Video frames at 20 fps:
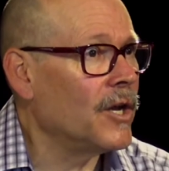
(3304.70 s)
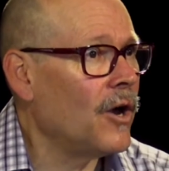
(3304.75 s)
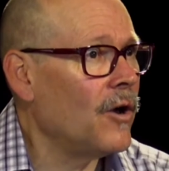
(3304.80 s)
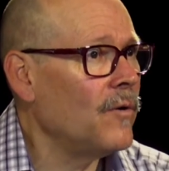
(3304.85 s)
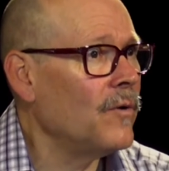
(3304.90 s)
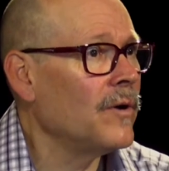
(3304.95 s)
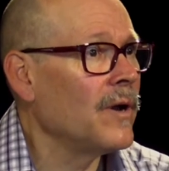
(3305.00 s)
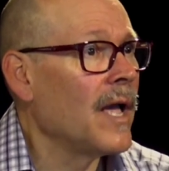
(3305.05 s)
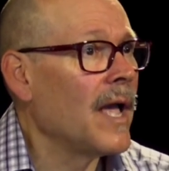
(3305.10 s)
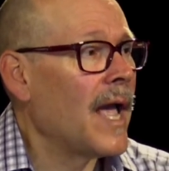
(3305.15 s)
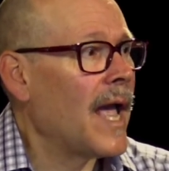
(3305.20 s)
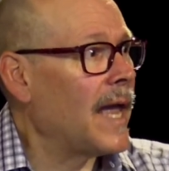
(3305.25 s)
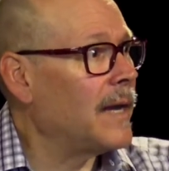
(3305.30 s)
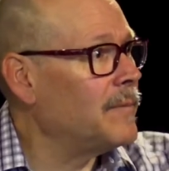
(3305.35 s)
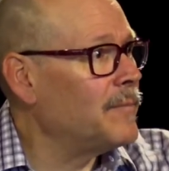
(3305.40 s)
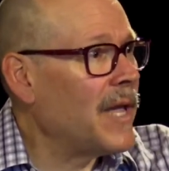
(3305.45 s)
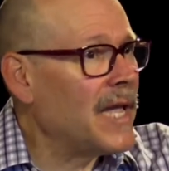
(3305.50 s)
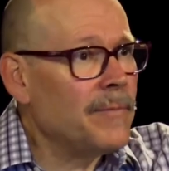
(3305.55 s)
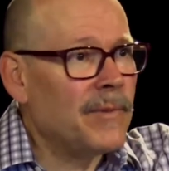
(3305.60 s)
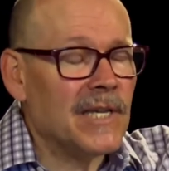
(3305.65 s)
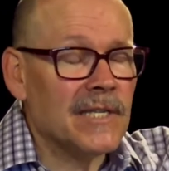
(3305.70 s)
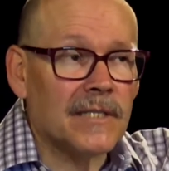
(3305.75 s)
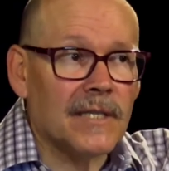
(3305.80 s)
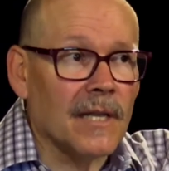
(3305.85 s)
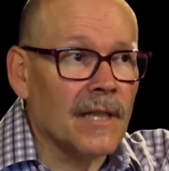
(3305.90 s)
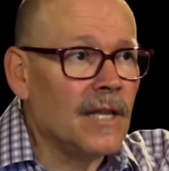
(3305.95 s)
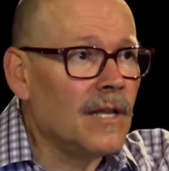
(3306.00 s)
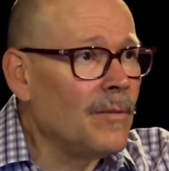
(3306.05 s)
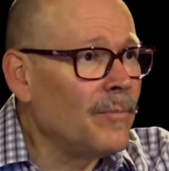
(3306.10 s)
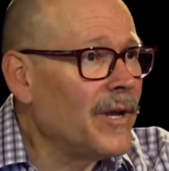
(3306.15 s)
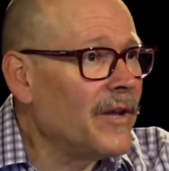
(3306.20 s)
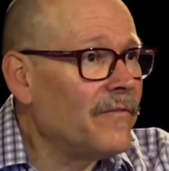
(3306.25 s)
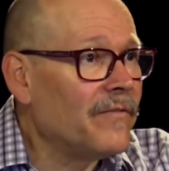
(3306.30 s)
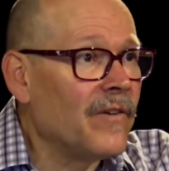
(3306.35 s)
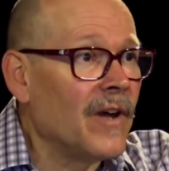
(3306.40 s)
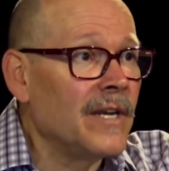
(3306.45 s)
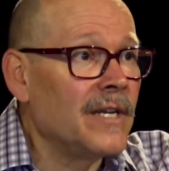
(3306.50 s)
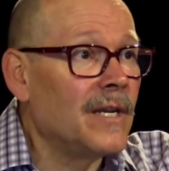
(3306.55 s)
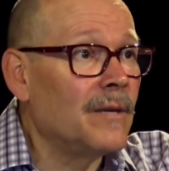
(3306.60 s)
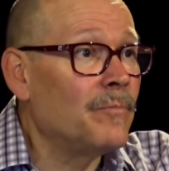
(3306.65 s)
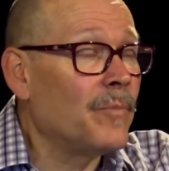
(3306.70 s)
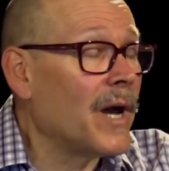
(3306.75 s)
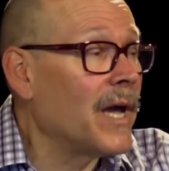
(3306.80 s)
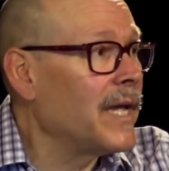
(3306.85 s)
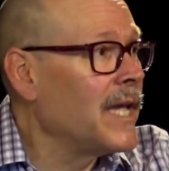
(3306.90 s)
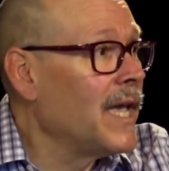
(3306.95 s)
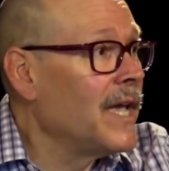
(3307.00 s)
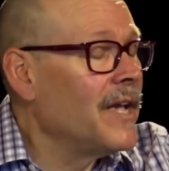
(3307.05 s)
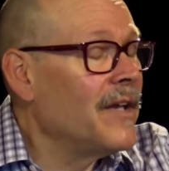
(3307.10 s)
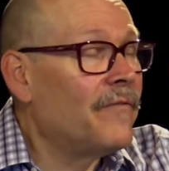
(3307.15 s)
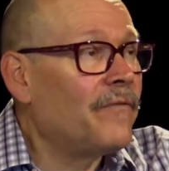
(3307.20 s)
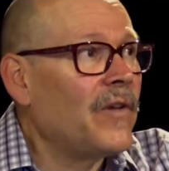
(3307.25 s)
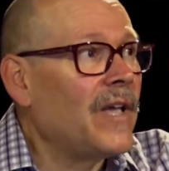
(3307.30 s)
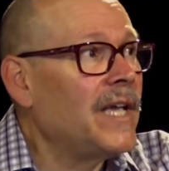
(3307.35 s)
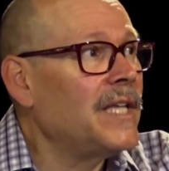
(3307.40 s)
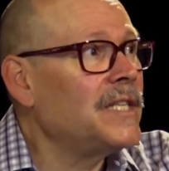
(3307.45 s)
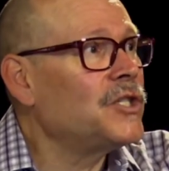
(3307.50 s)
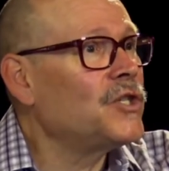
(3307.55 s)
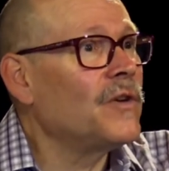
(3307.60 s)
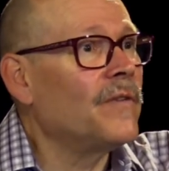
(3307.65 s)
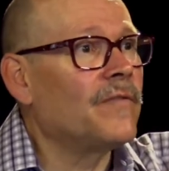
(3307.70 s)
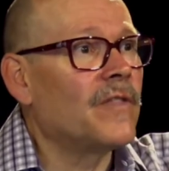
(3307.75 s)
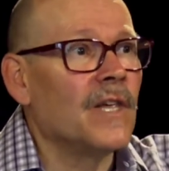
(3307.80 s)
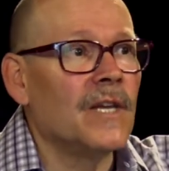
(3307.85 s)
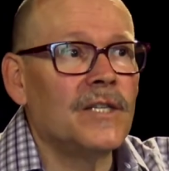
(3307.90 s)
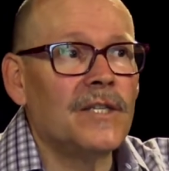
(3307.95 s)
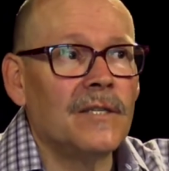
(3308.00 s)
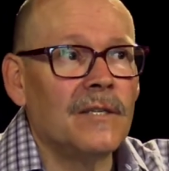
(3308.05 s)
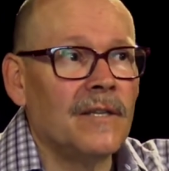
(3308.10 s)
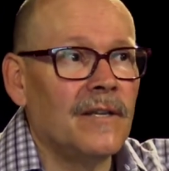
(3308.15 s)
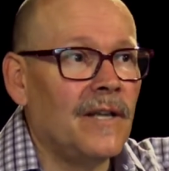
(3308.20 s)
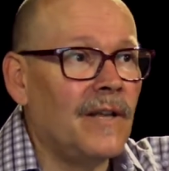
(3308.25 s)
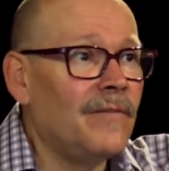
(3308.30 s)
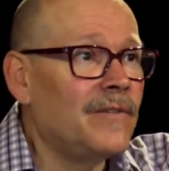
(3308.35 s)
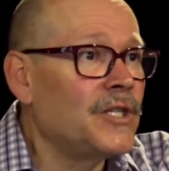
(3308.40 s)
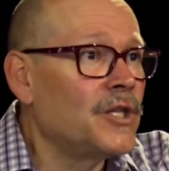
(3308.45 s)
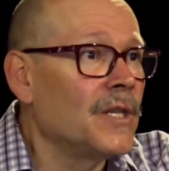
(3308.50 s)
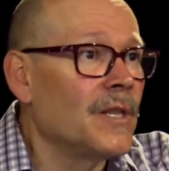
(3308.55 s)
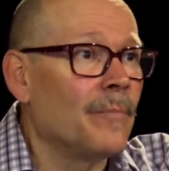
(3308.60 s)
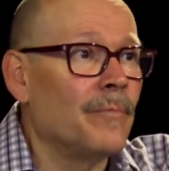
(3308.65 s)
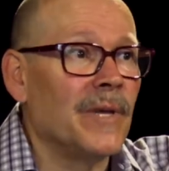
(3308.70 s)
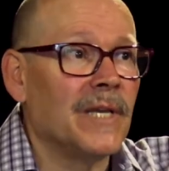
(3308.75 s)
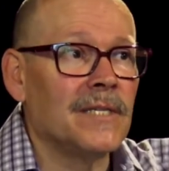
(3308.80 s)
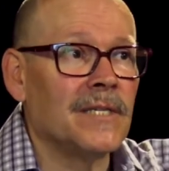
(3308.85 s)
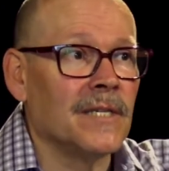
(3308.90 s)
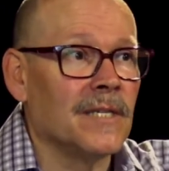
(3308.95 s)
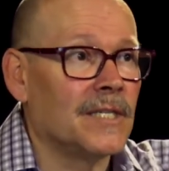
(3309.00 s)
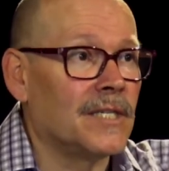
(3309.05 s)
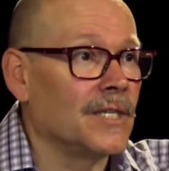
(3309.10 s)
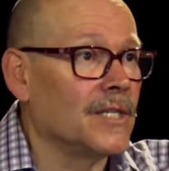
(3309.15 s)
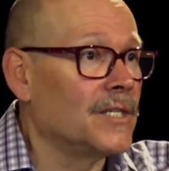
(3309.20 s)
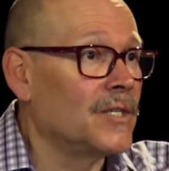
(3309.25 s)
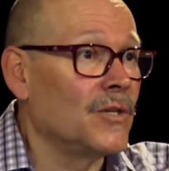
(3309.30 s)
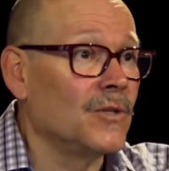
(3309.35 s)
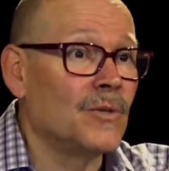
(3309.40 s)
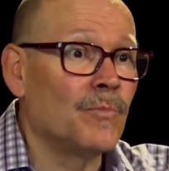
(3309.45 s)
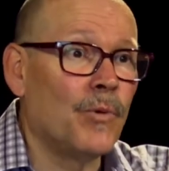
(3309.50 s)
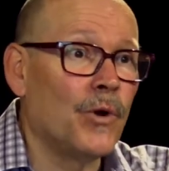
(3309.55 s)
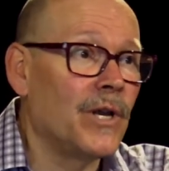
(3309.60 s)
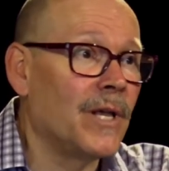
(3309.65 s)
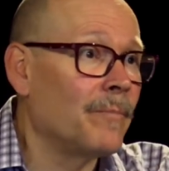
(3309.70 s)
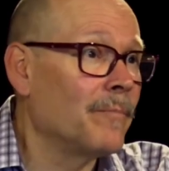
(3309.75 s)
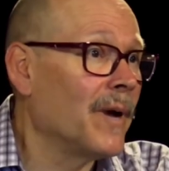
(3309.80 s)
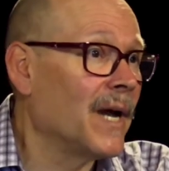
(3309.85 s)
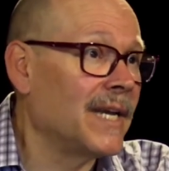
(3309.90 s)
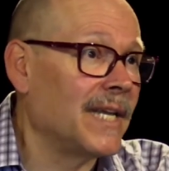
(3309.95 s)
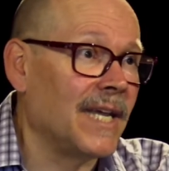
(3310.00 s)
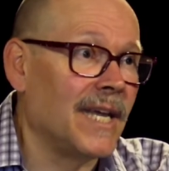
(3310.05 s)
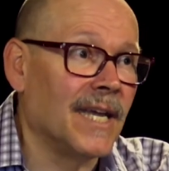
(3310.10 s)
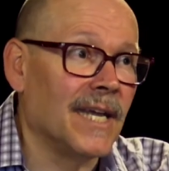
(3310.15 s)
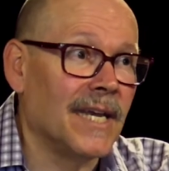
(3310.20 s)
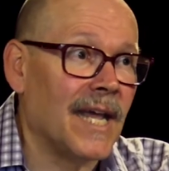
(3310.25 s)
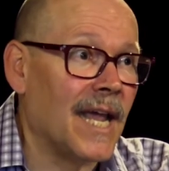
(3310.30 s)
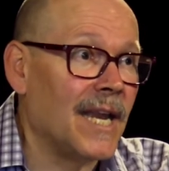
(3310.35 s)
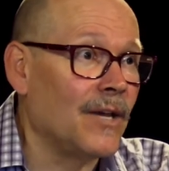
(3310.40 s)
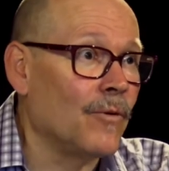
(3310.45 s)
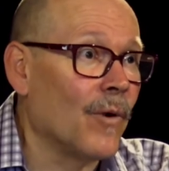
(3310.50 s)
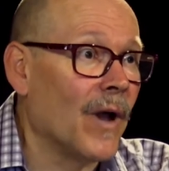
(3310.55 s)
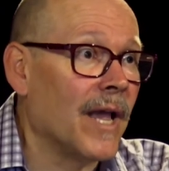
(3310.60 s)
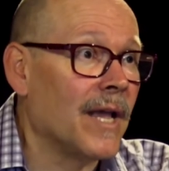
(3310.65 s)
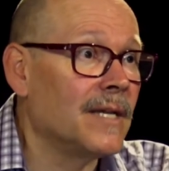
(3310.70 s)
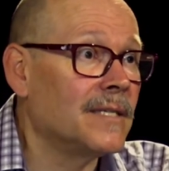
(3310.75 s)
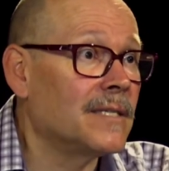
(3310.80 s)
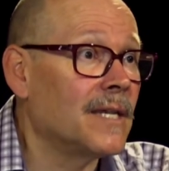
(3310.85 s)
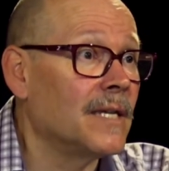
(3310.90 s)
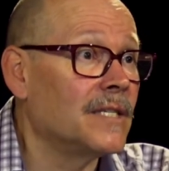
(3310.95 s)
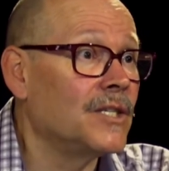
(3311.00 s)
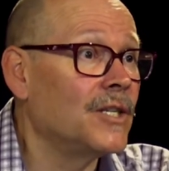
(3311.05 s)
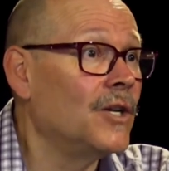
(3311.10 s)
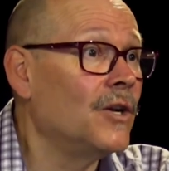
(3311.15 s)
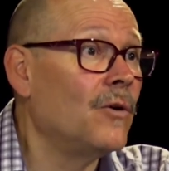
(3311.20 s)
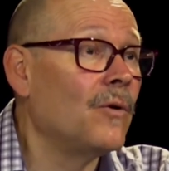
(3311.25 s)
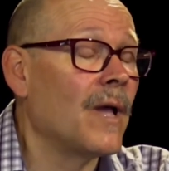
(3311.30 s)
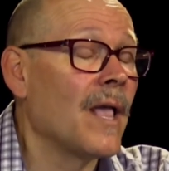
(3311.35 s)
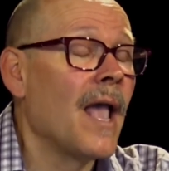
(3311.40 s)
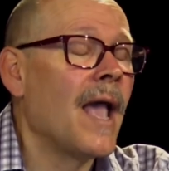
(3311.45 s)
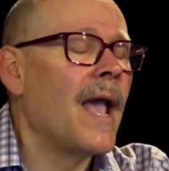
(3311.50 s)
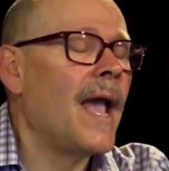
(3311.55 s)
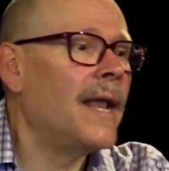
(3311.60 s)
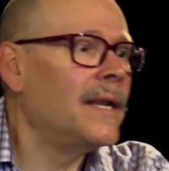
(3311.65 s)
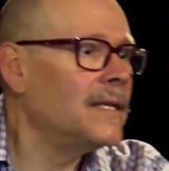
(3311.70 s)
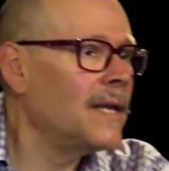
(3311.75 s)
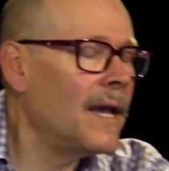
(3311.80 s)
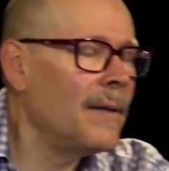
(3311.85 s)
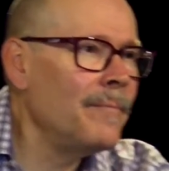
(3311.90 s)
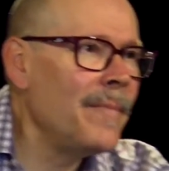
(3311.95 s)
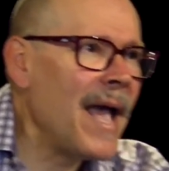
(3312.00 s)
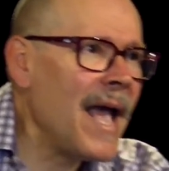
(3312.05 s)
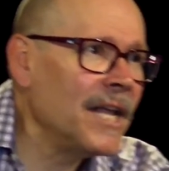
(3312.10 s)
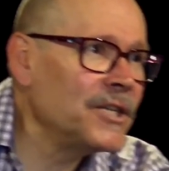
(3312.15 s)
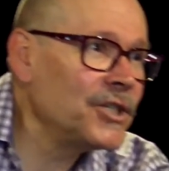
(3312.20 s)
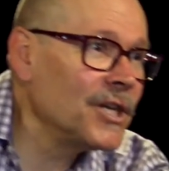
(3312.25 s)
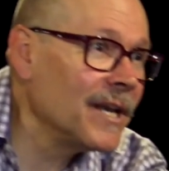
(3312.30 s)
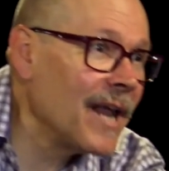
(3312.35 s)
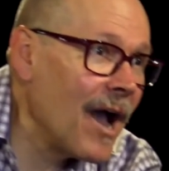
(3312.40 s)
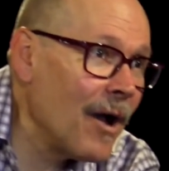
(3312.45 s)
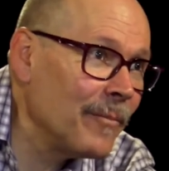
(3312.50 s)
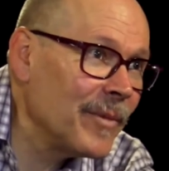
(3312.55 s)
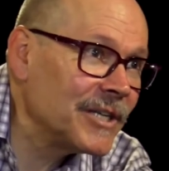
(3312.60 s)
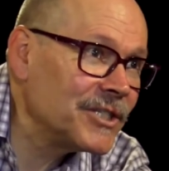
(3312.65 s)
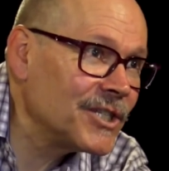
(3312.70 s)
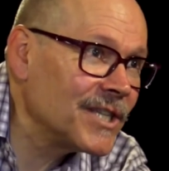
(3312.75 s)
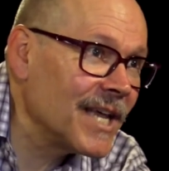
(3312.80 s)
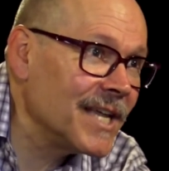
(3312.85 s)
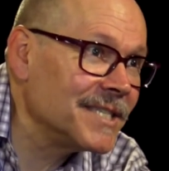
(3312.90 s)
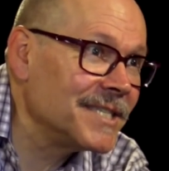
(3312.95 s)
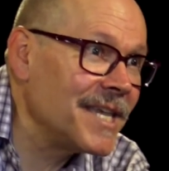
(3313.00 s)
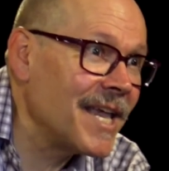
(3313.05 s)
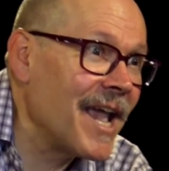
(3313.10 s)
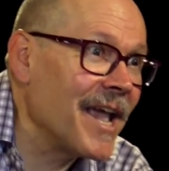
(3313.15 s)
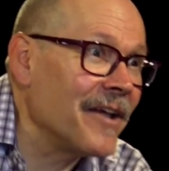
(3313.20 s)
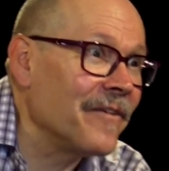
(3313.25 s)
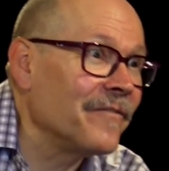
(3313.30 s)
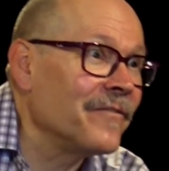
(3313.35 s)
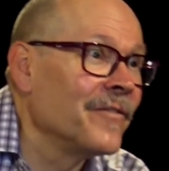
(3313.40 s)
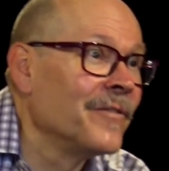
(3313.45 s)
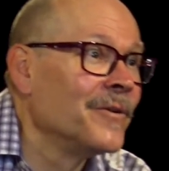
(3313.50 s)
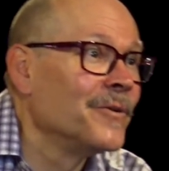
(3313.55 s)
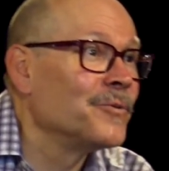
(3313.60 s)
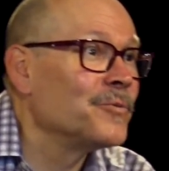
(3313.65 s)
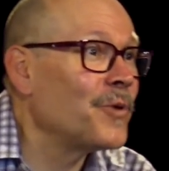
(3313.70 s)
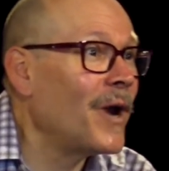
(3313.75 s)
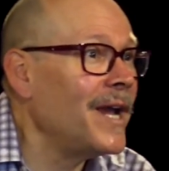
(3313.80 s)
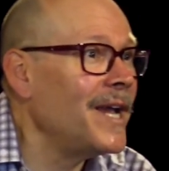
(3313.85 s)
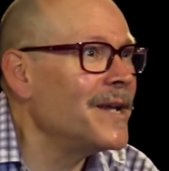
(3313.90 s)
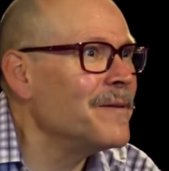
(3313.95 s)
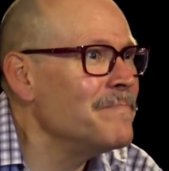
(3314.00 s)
know? And maybe it's a little bit funded by, if each of the businesses who's putting money in anyway says, you know, and imagine how much they'd save, right?